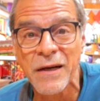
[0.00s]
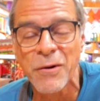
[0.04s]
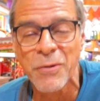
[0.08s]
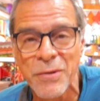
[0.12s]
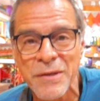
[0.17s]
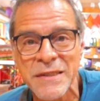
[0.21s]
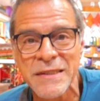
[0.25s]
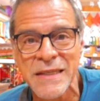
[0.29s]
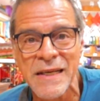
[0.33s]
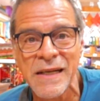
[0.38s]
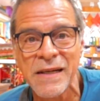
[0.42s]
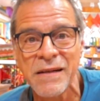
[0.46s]

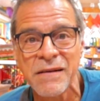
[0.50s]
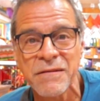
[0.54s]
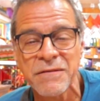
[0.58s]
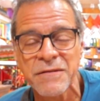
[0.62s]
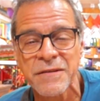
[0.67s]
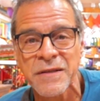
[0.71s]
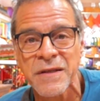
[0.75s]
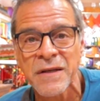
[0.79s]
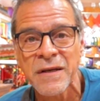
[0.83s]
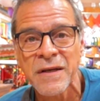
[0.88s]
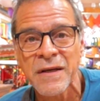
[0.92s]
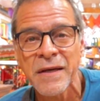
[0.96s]

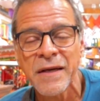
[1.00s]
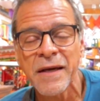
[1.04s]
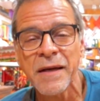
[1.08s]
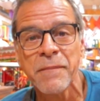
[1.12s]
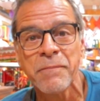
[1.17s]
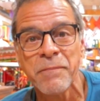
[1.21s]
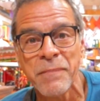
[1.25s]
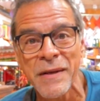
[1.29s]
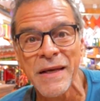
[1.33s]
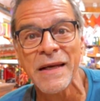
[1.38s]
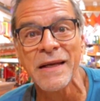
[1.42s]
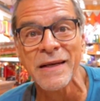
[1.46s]
ourselves
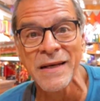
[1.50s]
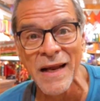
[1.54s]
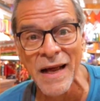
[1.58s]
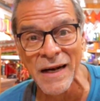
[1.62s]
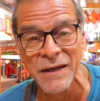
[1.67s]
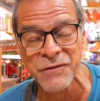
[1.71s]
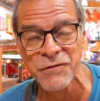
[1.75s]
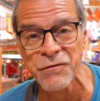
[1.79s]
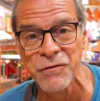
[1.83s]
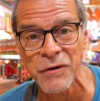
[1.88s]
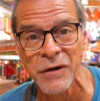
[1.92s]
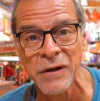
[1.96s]
in being
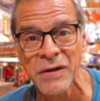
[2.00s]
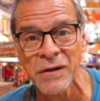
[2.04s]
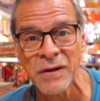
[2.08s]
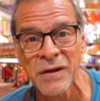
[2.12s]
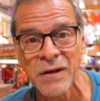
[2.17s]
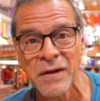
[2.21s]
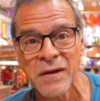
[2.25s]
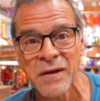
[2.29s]
natural.